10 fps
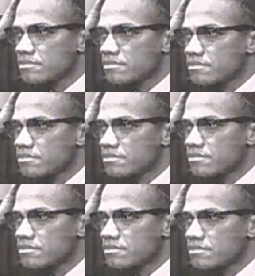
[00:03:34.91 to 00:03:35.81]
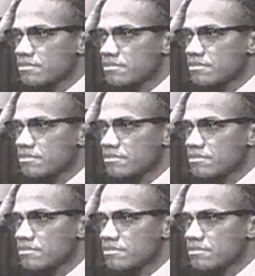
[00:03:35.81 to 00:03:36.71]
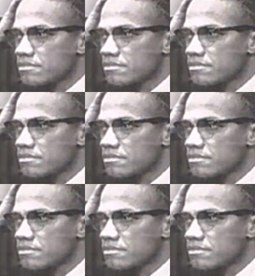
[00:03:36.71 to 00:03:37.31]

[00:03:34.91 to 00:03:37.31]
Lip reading: No words are spoken by the person on screen.